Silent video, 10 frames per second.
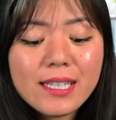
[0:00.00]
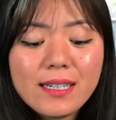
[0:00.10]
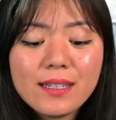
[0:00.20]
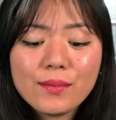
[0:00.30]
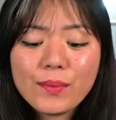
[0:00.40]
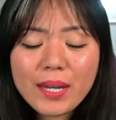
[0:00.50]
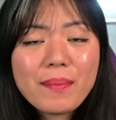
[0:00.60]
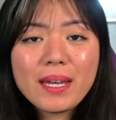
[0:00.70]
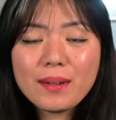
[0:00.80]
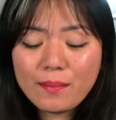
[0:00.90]
the
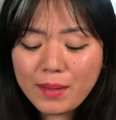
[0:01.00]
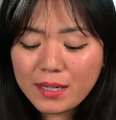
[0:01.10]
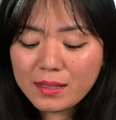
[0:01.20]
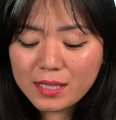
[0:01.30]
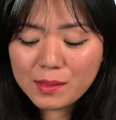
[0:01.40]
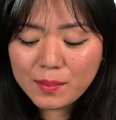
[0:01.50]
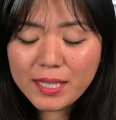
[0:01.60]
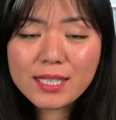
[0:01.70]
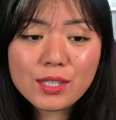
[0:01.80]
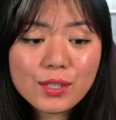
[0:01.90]
RayBan Meta
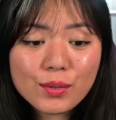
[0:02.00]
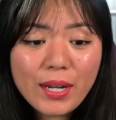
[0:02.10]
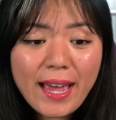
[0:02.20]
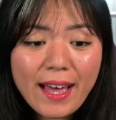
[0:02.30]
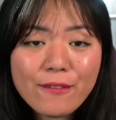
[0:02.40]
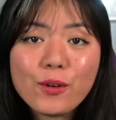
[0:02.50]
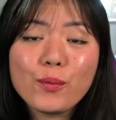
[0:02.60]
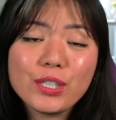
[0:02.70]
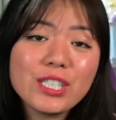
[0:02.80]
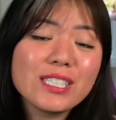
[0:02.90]
displays don't have,
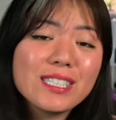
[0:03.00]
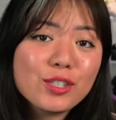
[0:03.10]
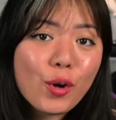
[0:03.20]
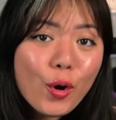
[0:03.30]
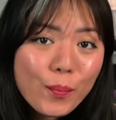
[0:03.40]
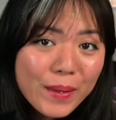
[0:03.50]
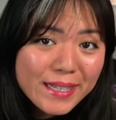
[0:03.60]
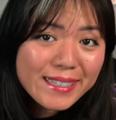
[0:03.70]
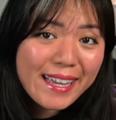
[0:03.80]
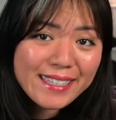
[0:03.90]
which is an
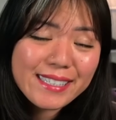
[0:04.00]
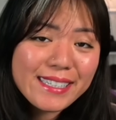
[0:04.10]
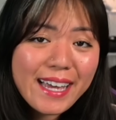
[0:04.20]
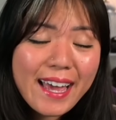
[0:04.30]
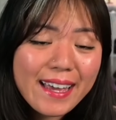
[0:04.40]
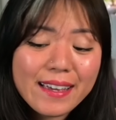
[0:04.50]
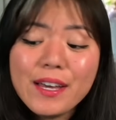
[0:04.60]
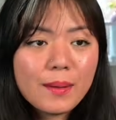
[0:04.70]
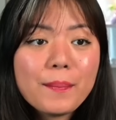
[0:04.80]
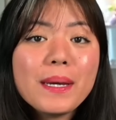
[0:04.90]
open SDK,
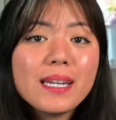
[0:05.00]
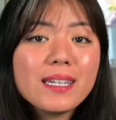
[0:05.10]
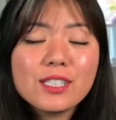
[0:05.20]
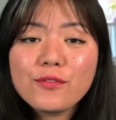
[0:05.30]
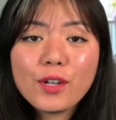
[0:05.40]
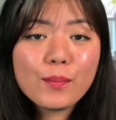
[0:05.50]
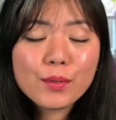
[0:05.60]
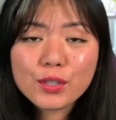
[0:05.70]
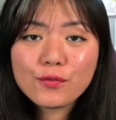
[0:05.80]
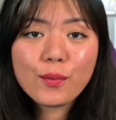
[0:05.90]
meaning
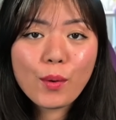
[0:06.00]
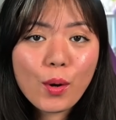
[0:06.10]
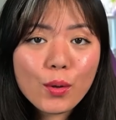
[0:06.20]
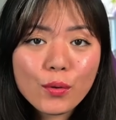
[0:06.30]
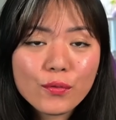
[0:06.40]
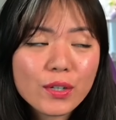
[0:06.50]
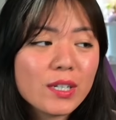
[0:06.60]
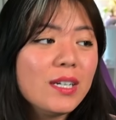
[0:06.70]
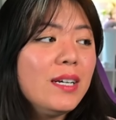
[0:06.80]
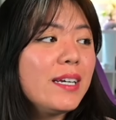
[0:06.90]
developers from all
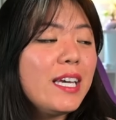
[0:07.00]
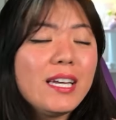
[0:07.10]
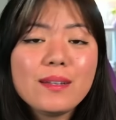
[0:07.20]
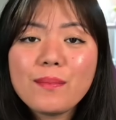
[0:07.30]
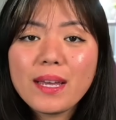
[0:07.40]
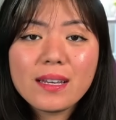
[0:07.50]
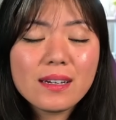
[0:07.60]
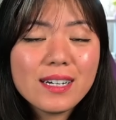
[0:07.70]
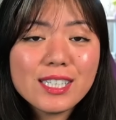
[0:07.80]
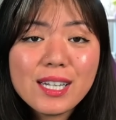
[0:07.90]
over can make
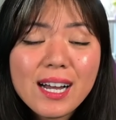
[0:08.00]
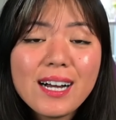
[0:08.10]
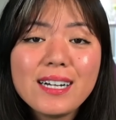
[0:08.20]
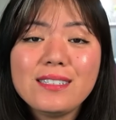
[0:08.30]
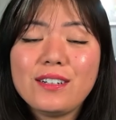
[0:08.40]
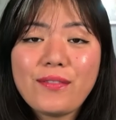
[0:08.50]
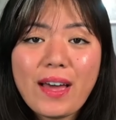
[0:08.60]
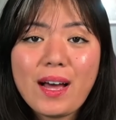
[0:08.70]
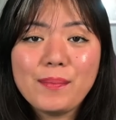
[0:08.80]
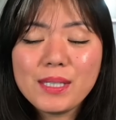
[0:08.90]
a ton of
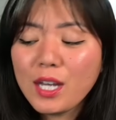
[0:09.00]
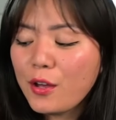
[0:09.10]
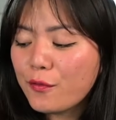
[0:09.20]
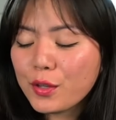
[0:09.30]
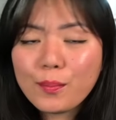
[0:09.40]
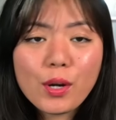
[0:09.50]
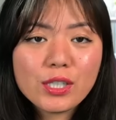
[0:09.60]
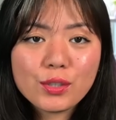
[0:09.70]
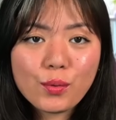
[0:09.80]
apps for the Project